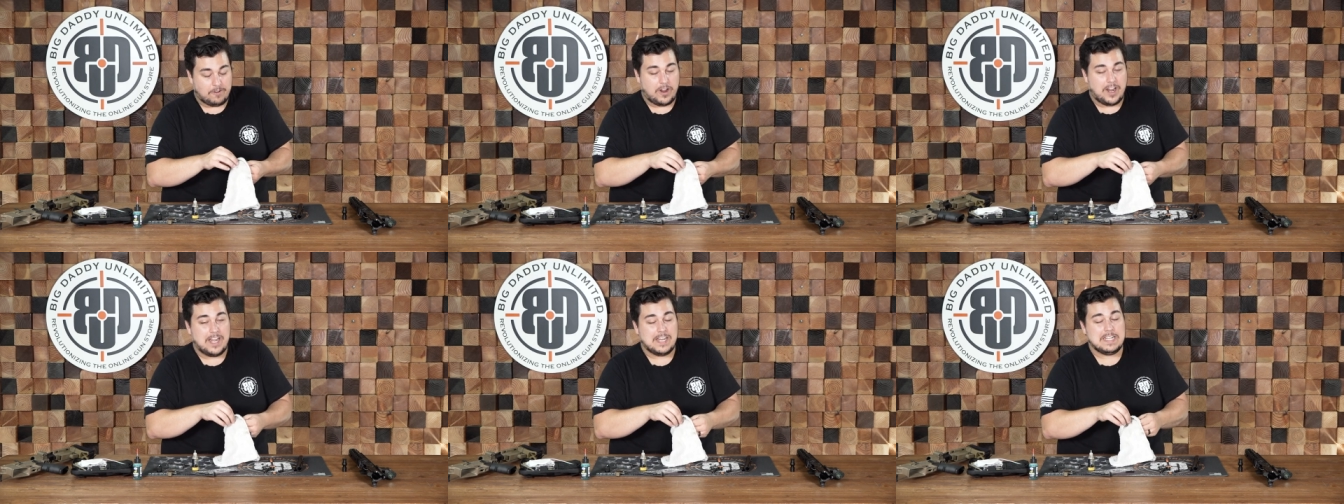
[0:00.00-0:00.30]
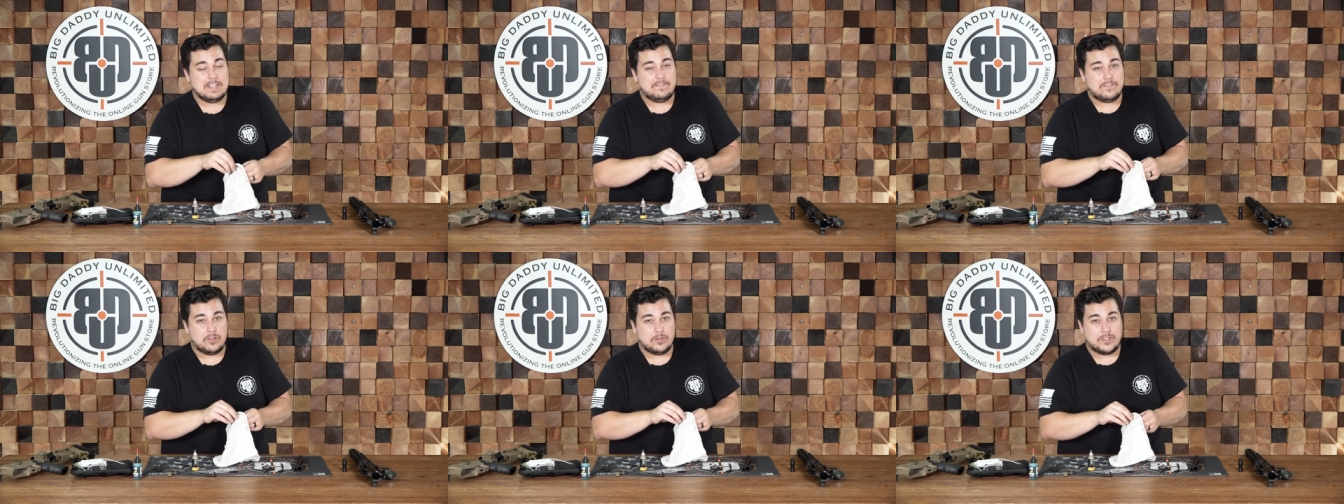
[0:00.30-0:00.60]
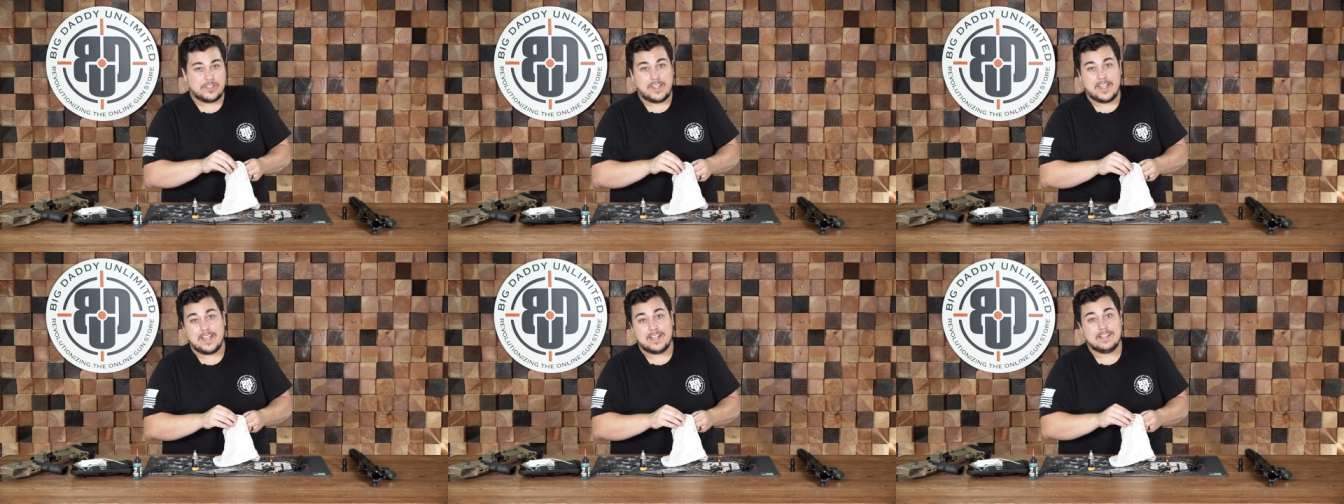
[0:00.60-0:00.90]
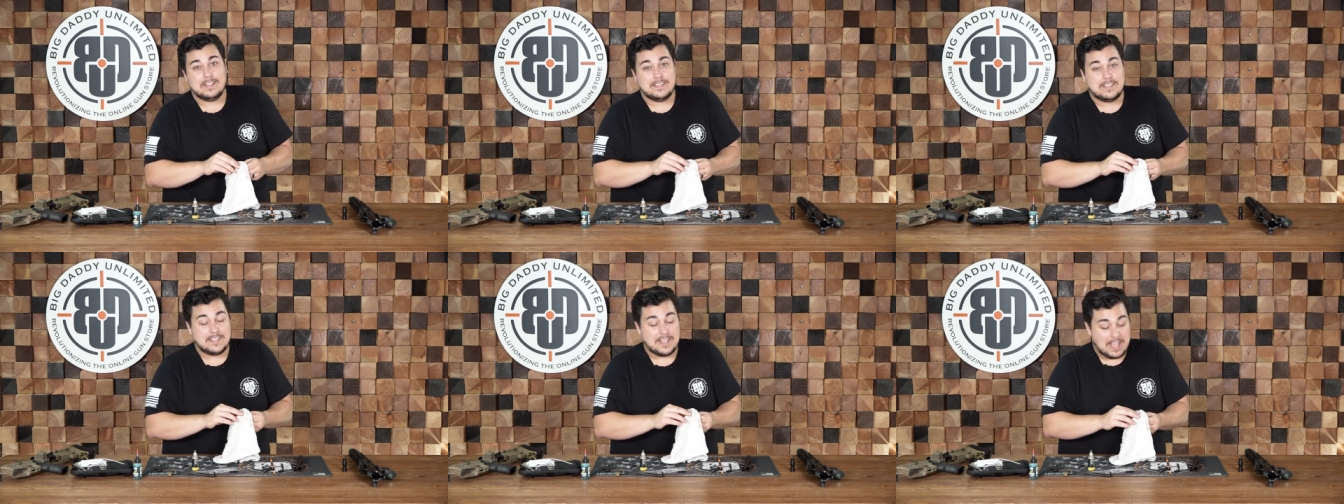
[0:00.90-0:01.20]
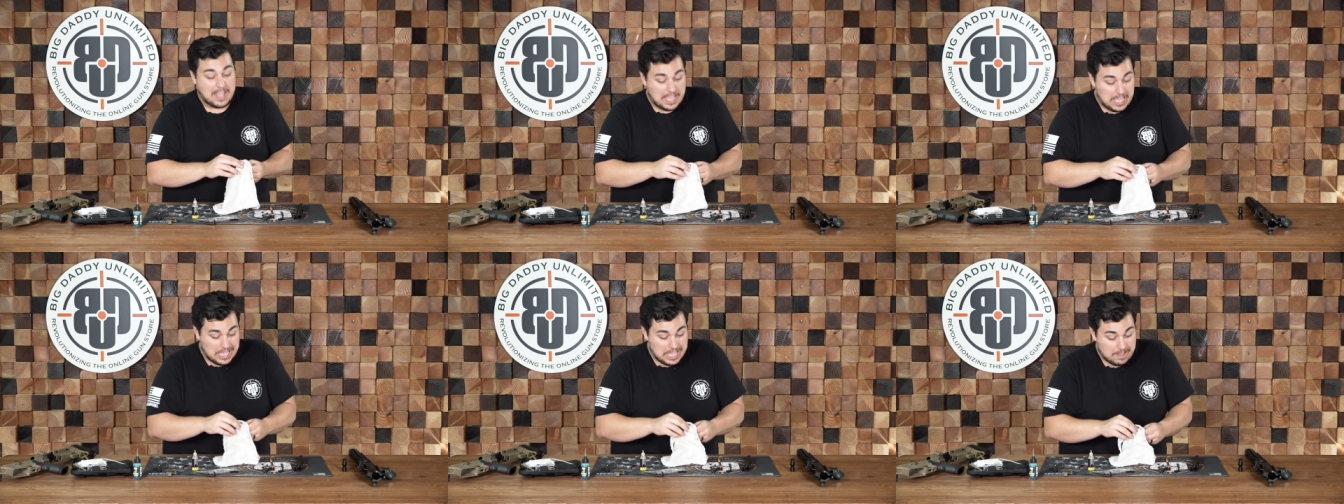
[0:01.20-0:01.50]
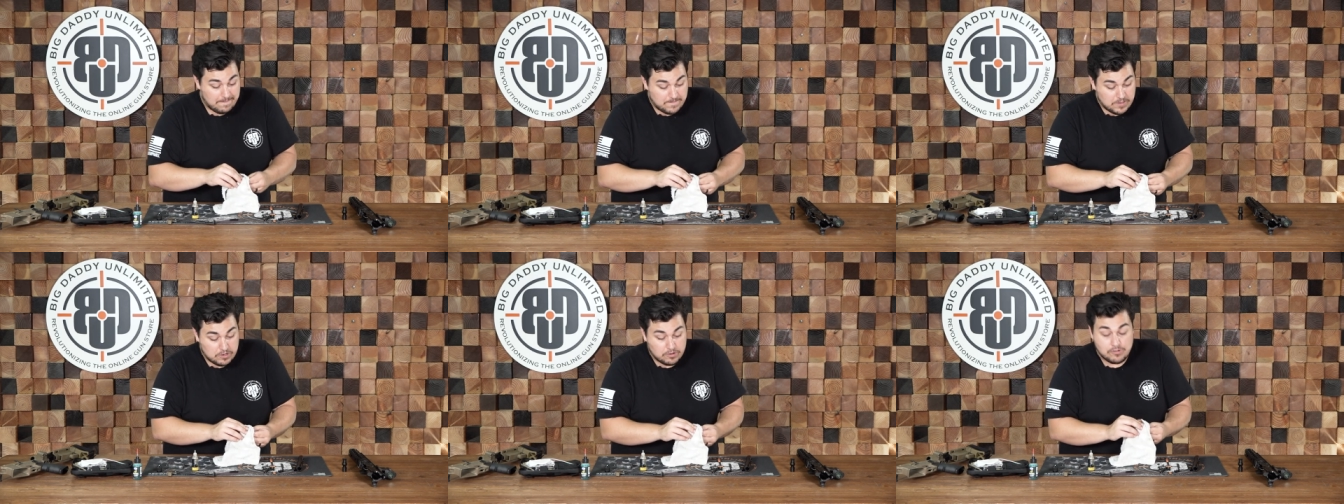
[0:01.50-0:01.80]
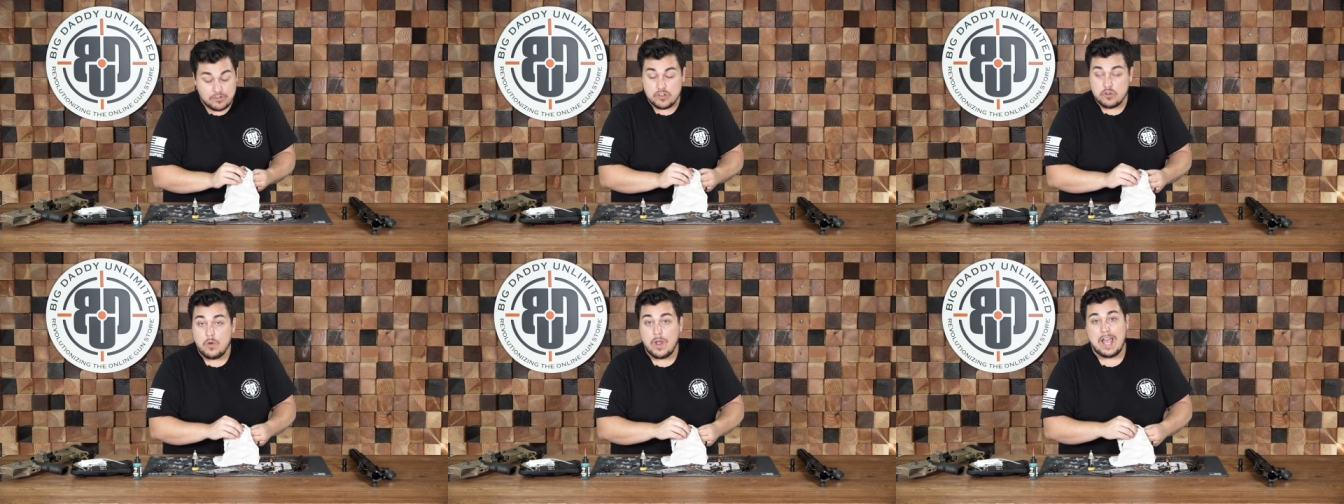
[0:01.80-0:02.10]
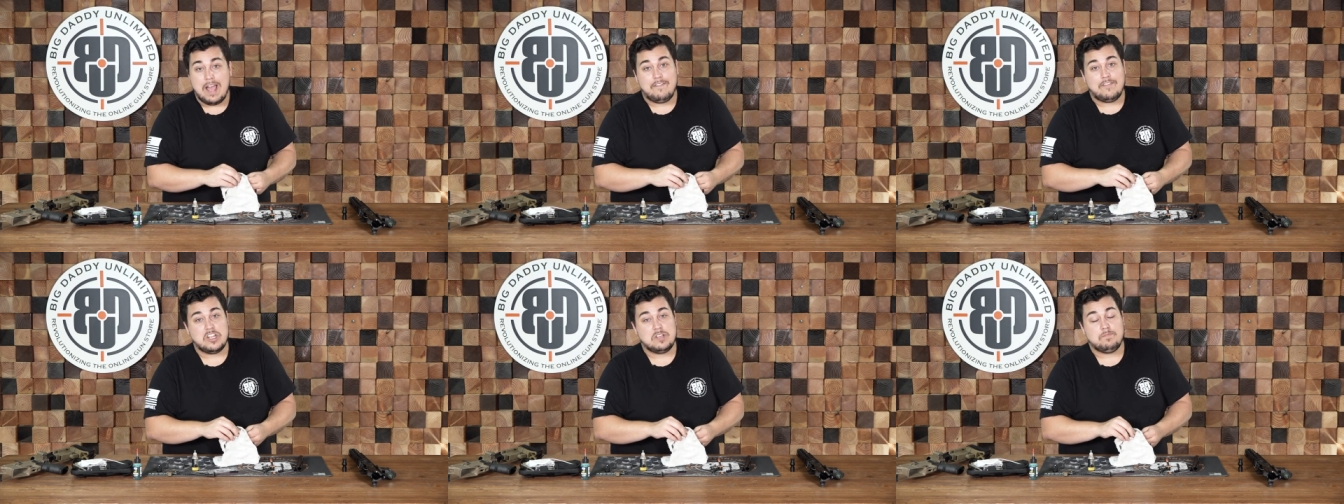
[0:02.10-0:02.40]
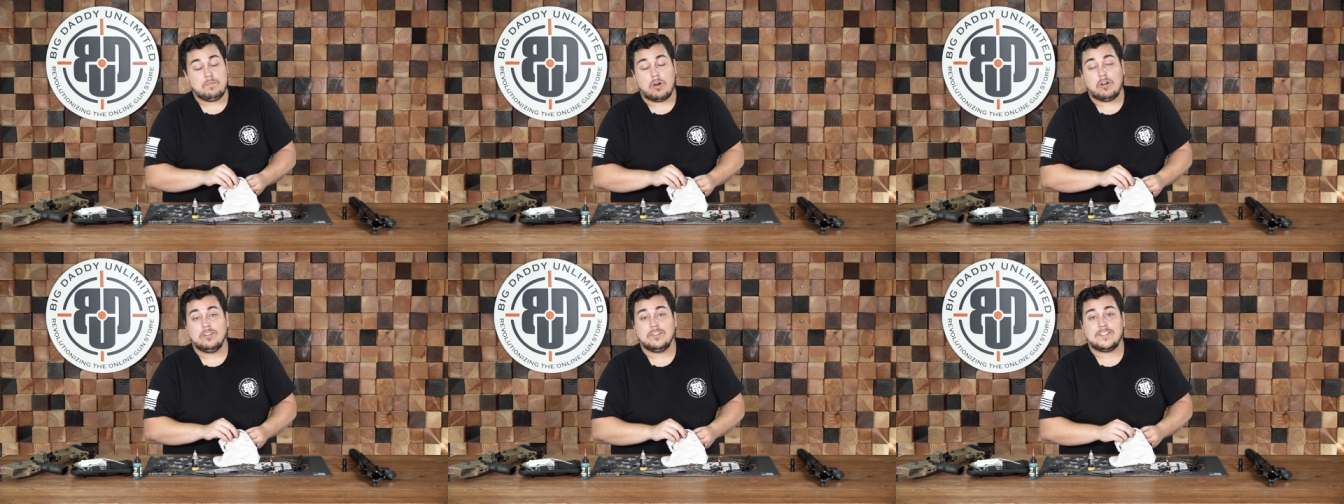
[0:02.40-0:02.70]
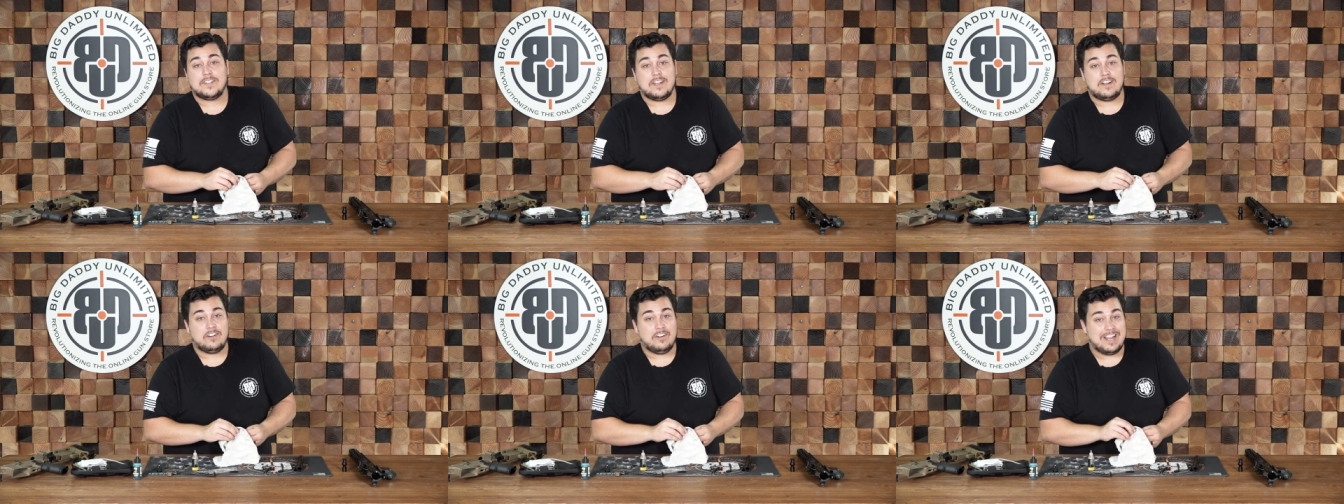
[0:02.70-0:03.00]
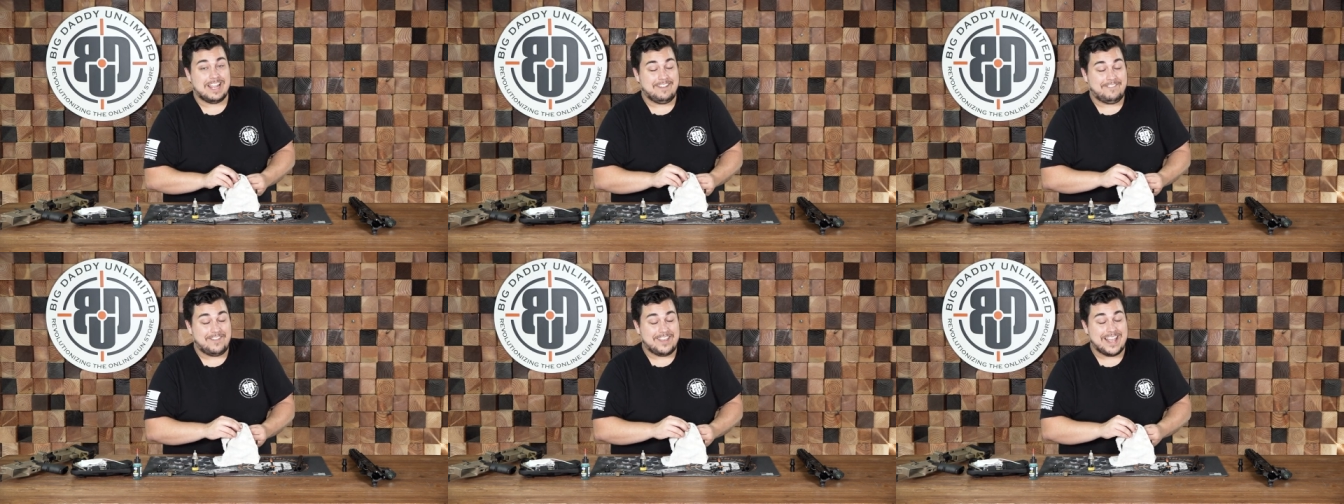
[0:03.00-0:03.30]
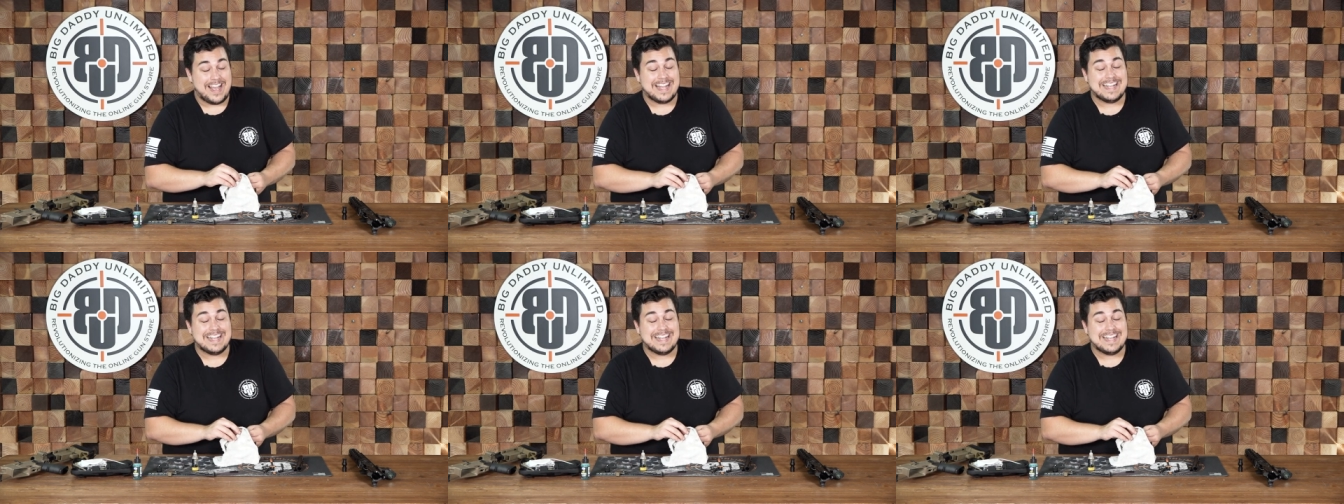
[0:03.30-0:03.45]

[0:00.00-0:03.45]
for any of those things. If you do have any parts that are iffy,